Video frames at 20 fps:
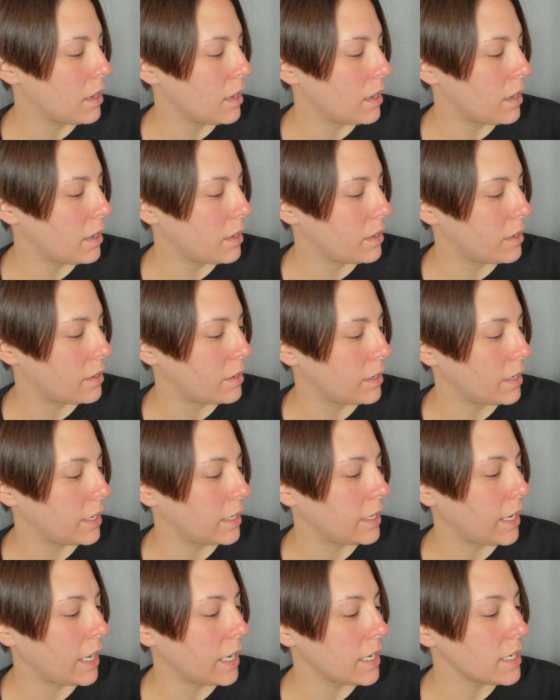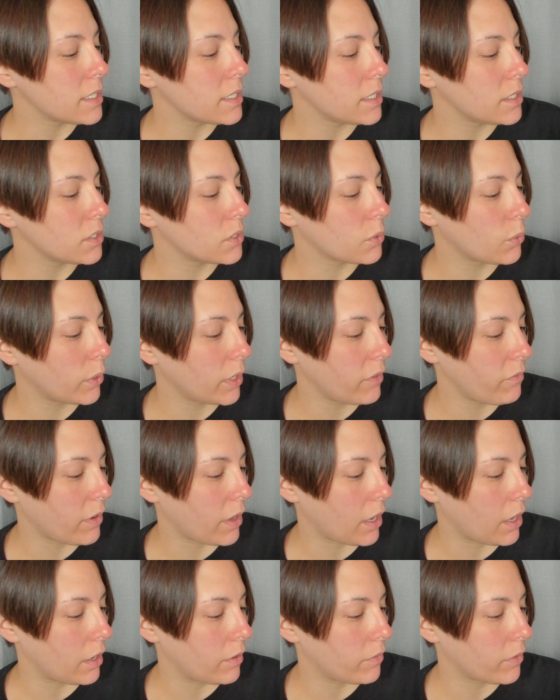Uh, in 1825,
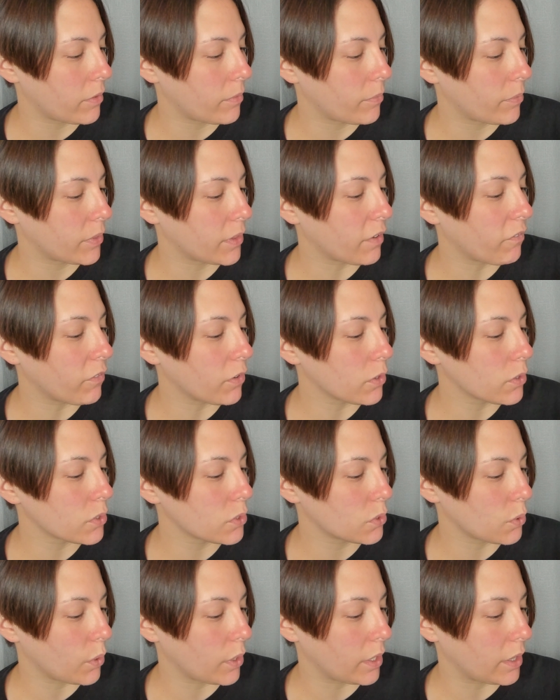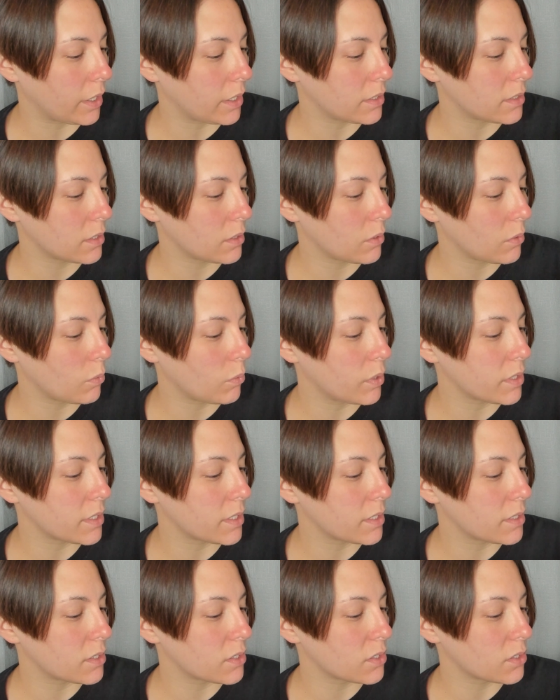the first toilet was
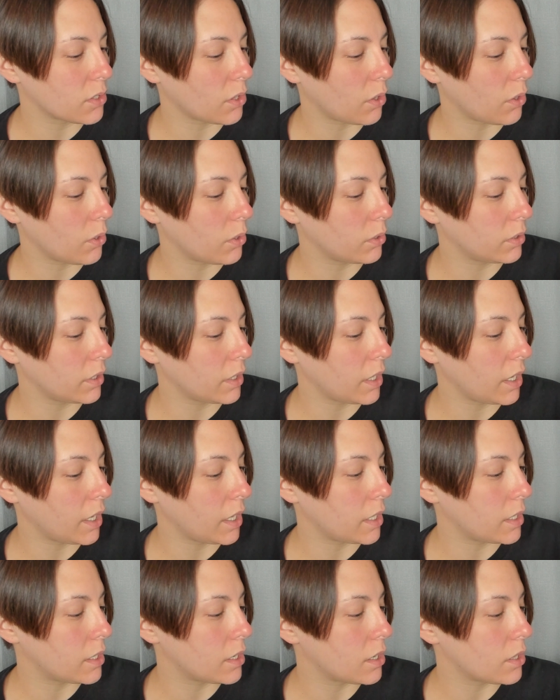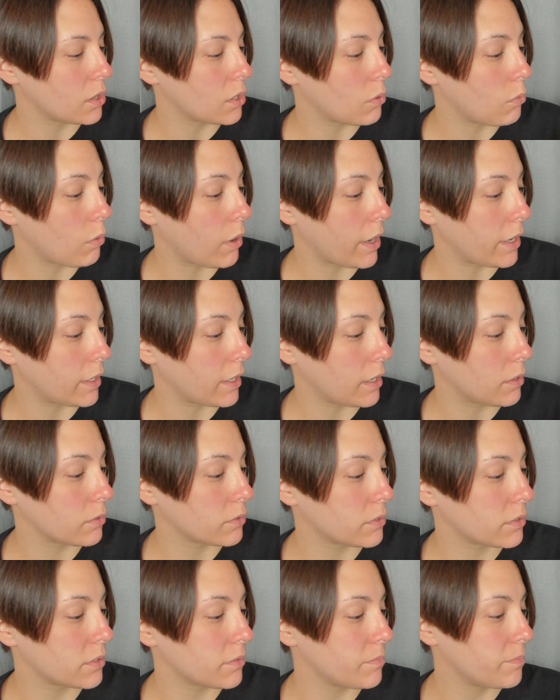installed in the White
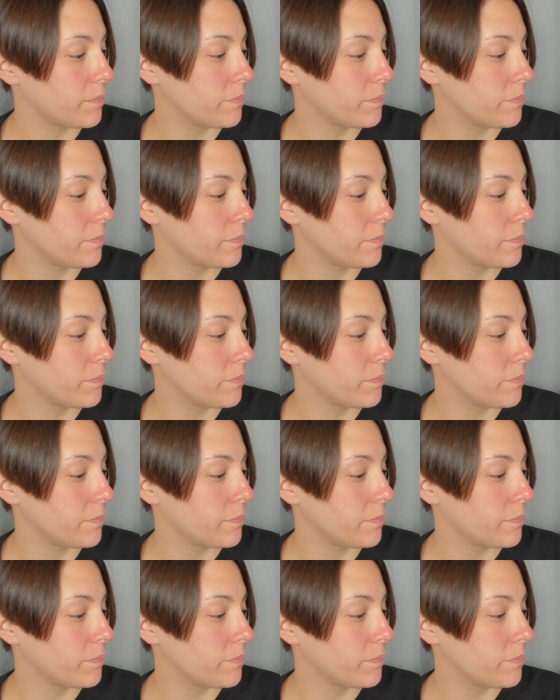House.